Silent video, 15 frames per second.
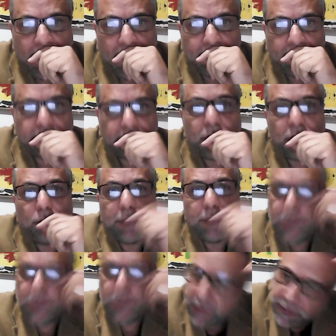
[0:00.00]
So
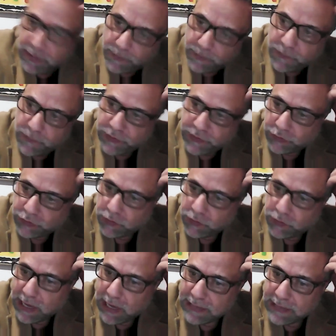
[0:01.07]
first of
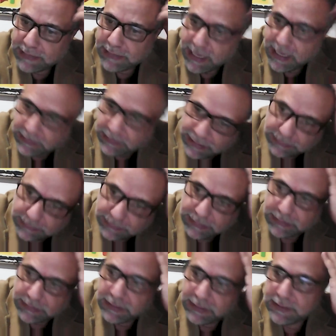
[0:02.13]
all, I say that
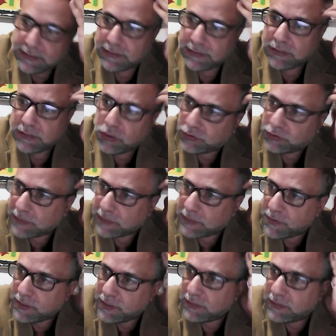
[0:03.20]
this is not
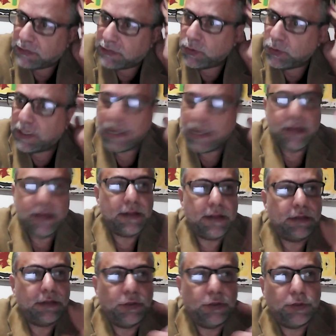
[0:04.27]
something that we can
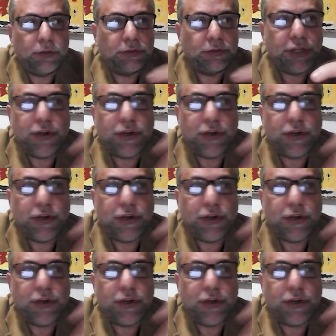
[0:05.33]
do